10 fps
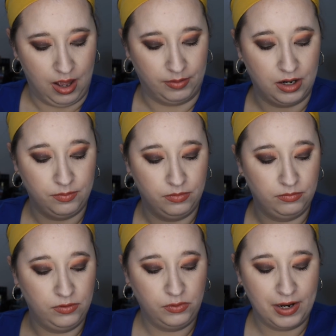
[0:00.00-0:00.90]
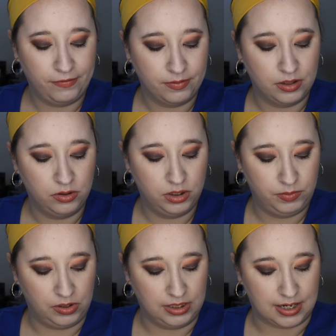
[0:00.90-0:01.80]
I'm gonna move away from the
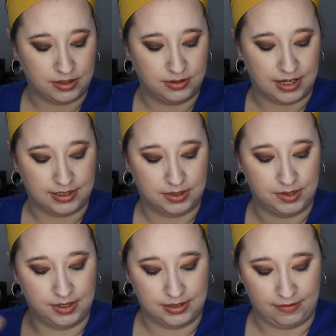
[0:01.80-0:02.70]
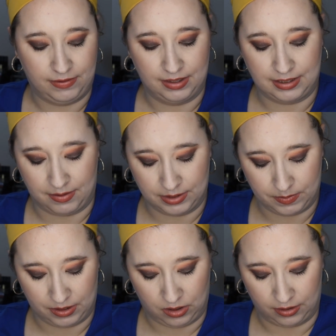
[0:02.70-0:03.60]
Huda Beauty Desert Dusk because I feel like that one's
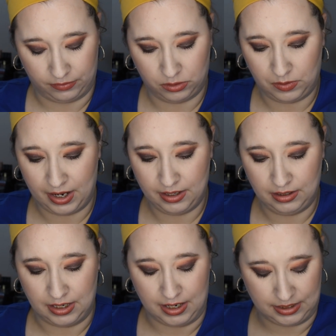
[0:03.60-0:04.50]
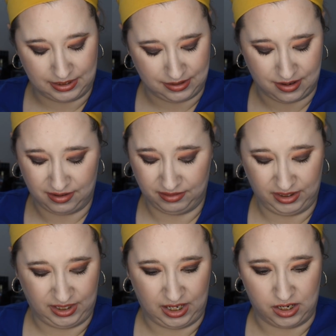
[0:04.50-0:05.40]
been along for a while and it's not
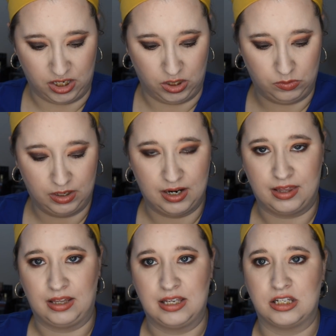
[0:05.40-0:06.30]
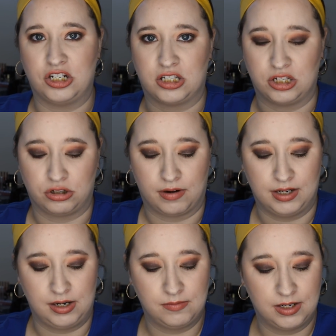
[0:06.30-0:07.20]
really a new one. I think it's just the
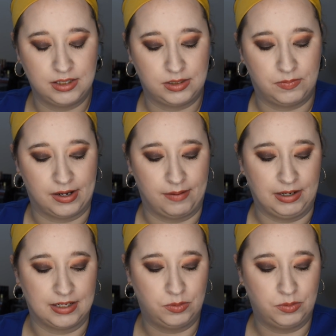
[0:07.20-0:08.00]
trending ones, but I mean,